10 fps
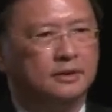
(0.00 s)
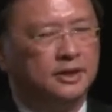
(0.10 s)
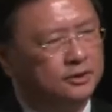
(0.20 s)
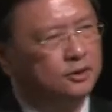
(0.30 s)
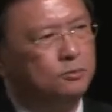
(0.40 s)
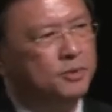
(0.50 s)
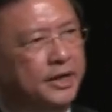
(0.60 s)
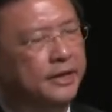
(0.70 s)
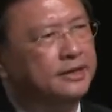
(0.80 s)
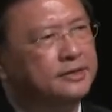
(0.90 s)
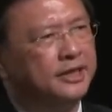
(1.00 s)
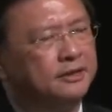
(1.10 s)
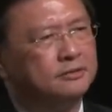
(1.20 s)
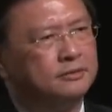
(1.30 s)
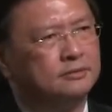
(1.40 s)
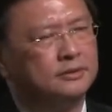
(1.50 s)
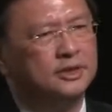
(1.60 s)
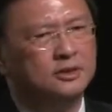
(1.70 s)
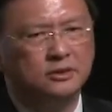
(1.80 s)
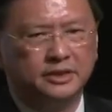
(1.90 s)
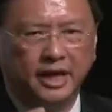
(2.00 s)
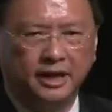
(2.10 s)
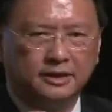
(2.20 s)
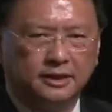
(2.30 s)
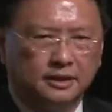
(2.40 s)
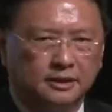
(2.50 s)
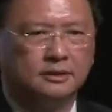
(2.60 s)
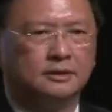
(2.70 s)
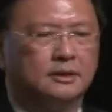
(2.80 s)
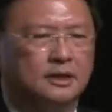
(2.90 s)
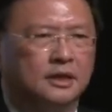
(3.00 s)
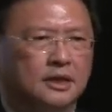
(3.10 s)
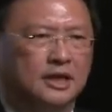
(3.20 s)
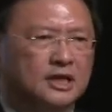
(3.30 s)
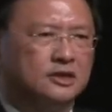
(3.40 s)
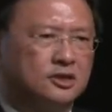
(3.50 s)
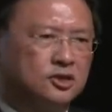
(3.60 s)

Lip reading: he told me, he said, you know, data is a